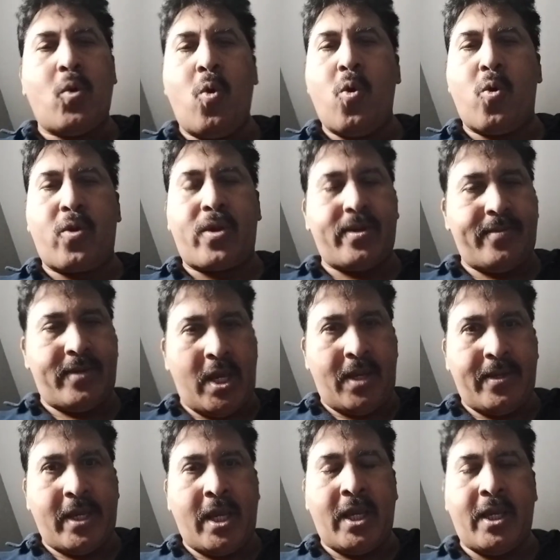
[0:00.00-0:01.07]
or
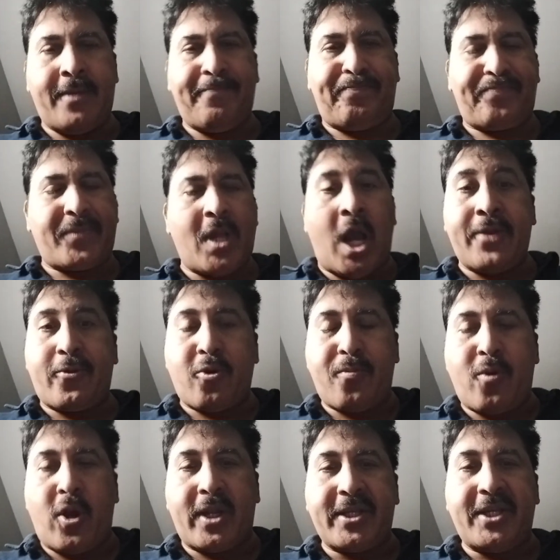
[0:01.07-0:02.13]
an
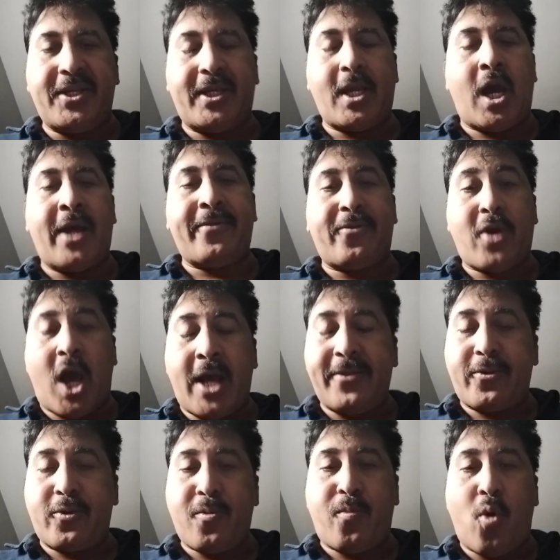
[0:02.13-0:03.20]

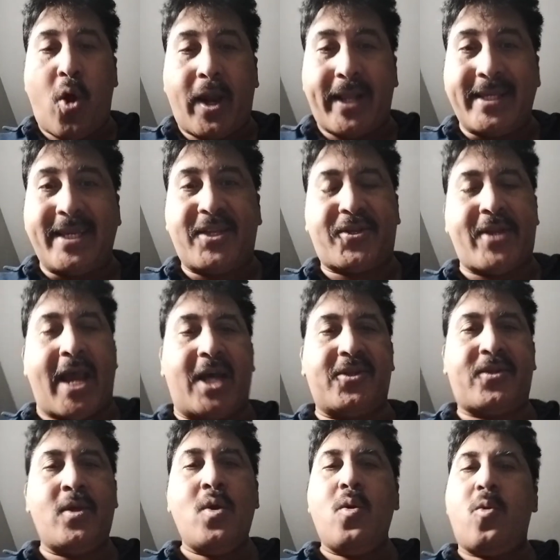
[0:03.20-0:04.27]
anthropologist
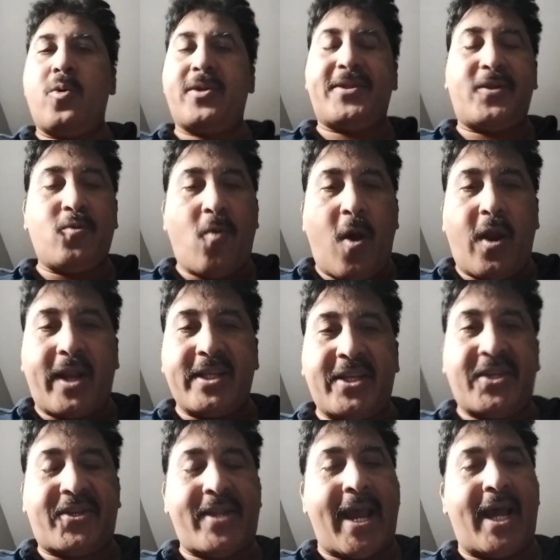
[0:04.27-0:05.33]
does, or a
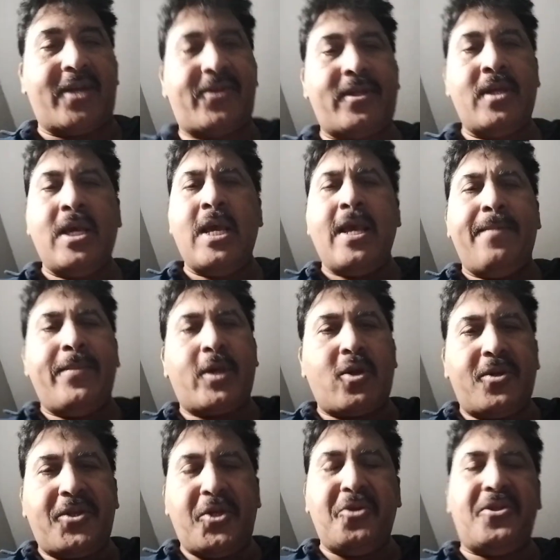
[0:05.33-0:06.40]
zoologist does,
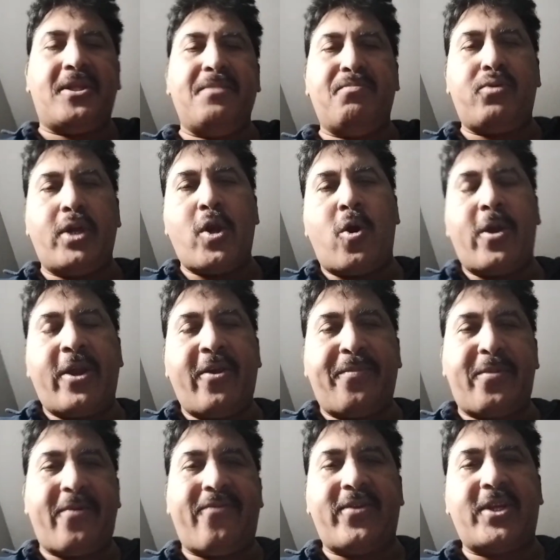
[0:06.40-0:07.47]
because you simply own your
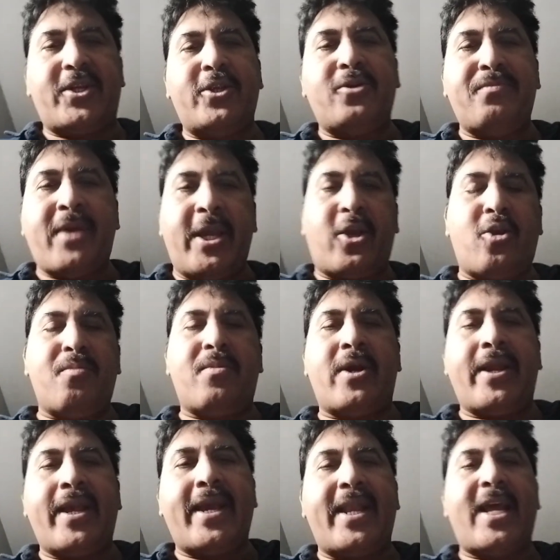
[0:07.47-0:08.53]
profession to make your
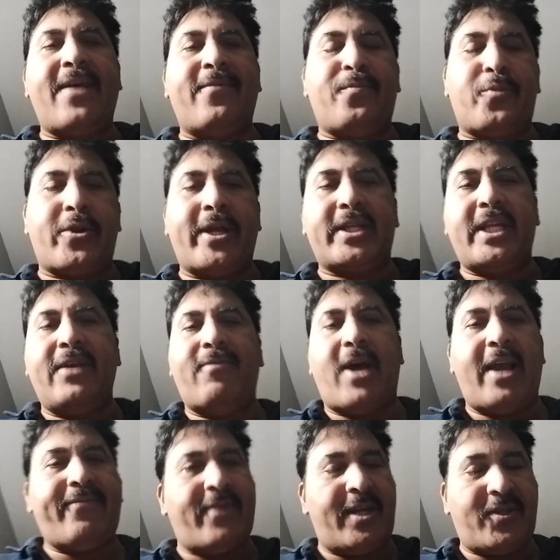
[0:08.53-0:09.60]
money and have a productive
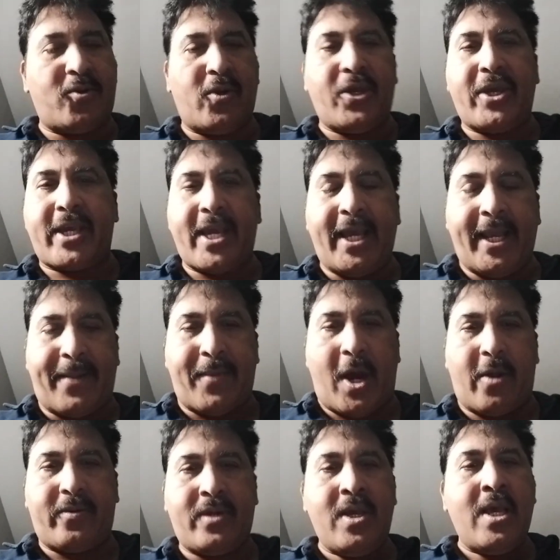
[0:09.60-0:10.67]
life. That's all you care
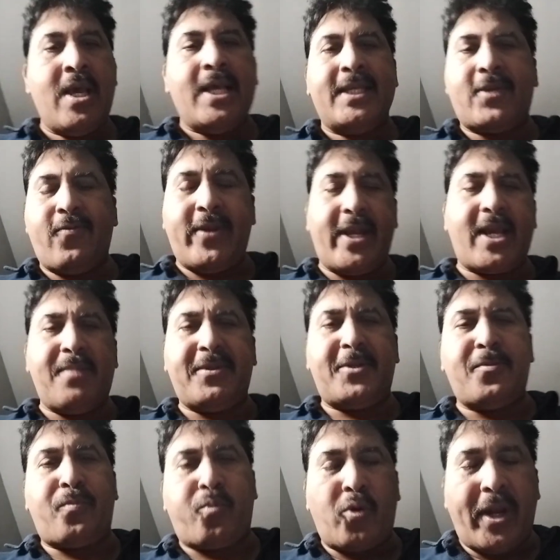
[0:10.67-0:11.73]
about. So when it comes
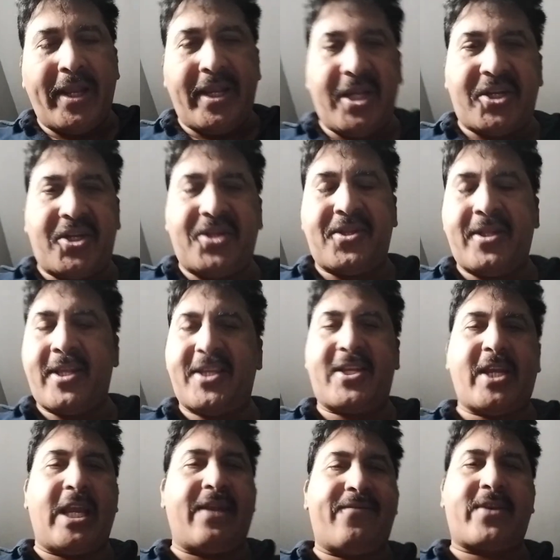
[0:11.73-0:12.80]
to politicians in the
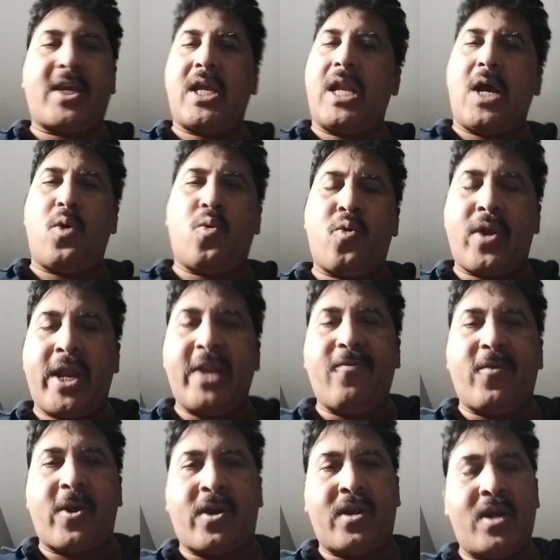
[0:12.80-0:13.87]
state of Kerala or
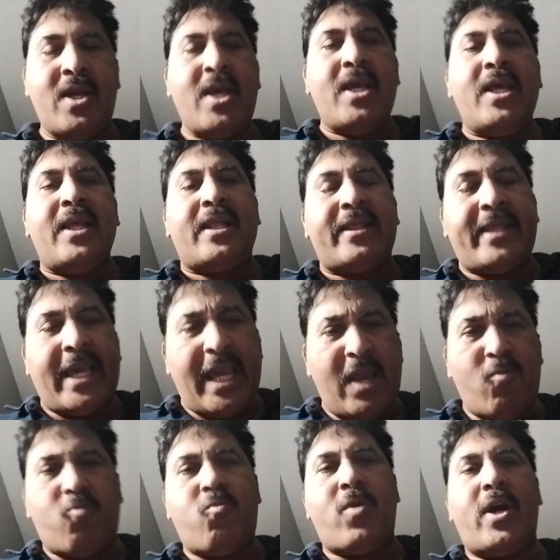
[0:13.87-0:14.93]
anywhere,
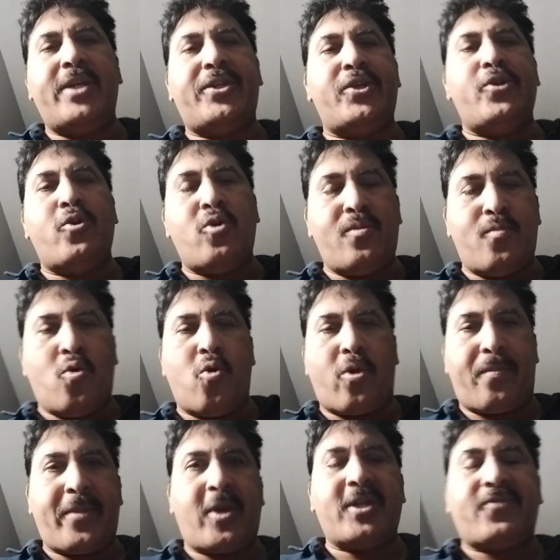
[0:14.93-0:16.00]
they want to know
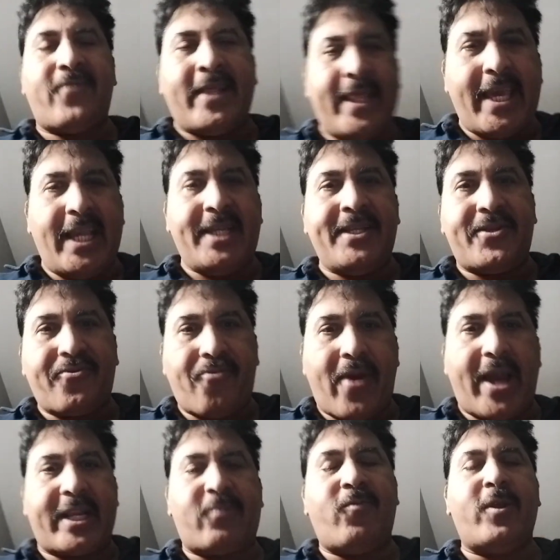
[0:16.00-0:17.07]
more, because when they
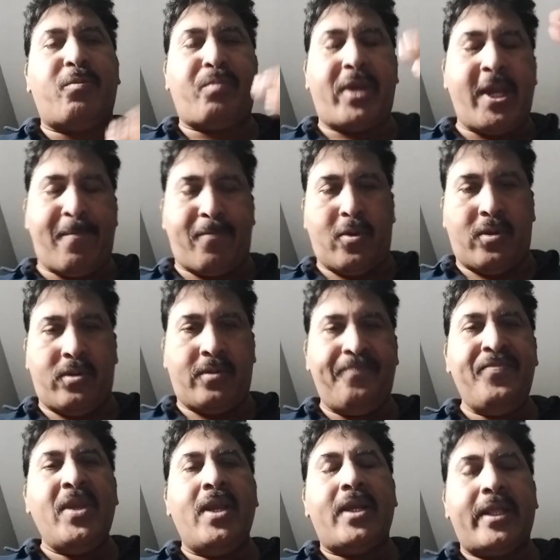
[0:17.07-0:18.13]
interact with
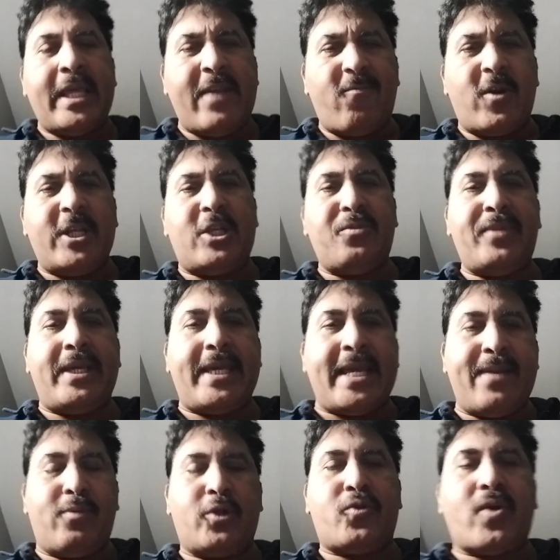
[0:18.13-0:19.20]
people, they want to
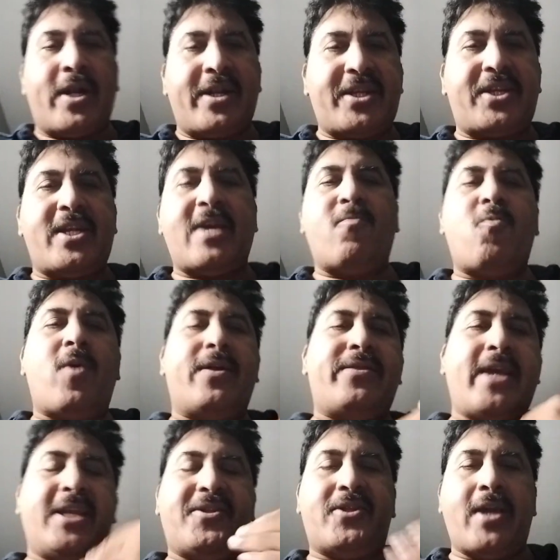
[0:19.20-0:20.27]
be able to understand what
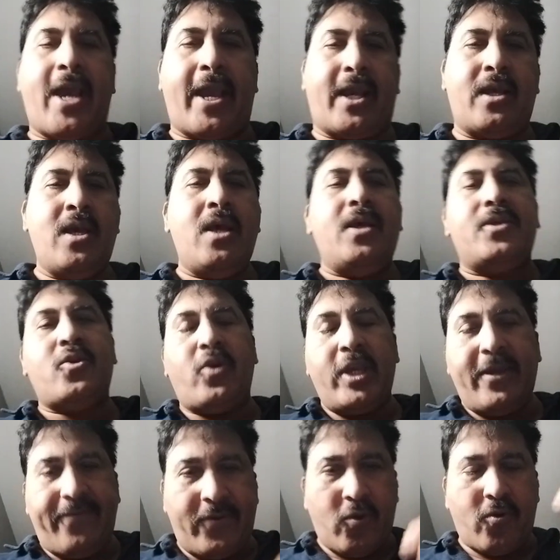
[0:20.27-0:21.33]
they say. So
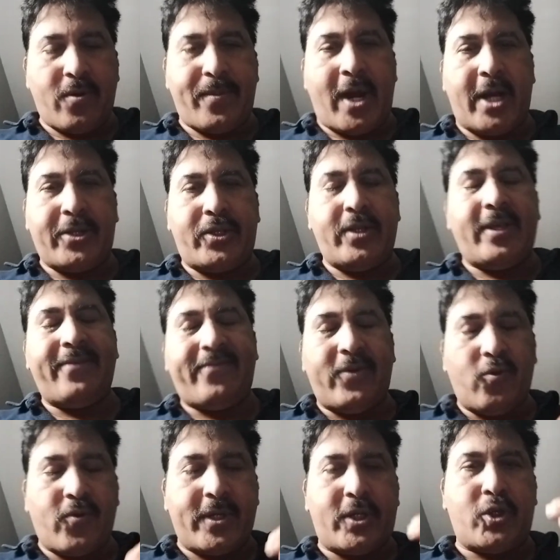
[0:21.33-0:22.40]
if you
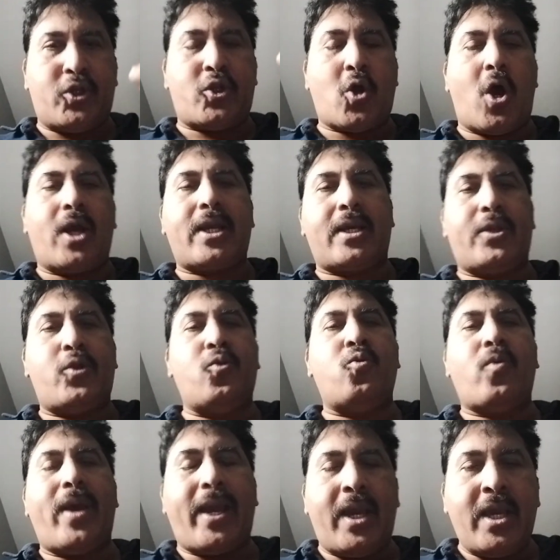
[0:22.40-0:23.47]
were to talk
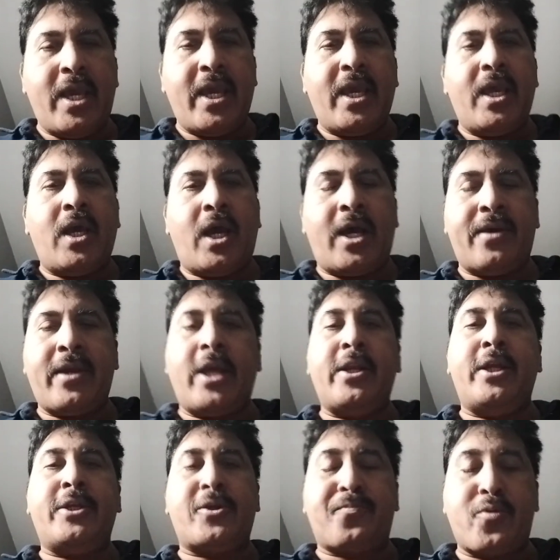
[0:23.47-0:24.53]
to an
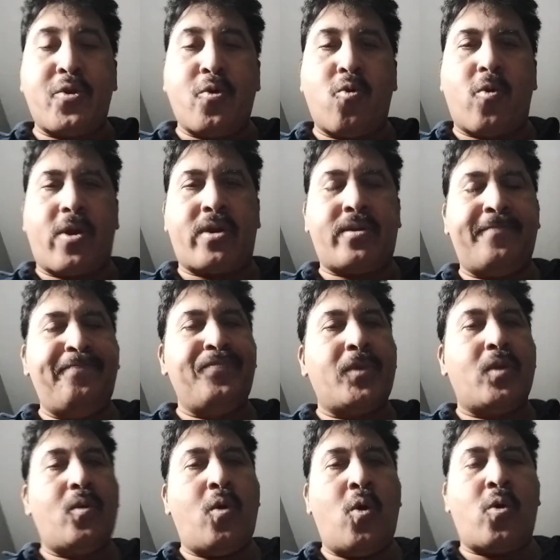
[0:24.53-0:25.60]
entrepreneur
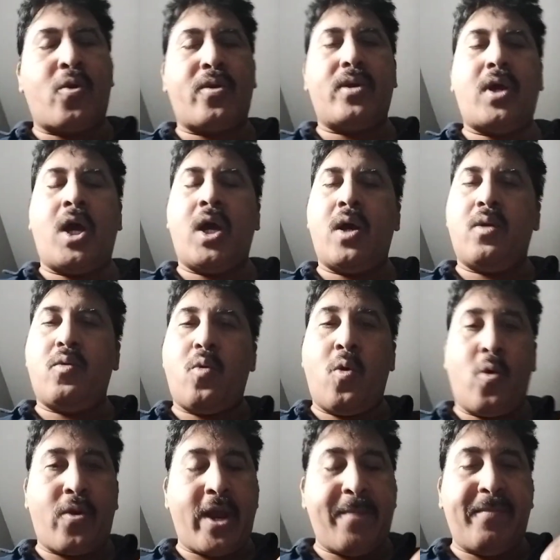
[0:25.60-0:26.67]

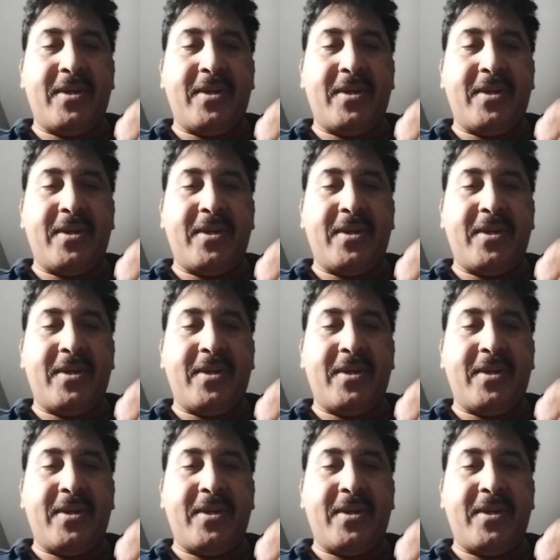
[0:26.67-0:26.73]
or a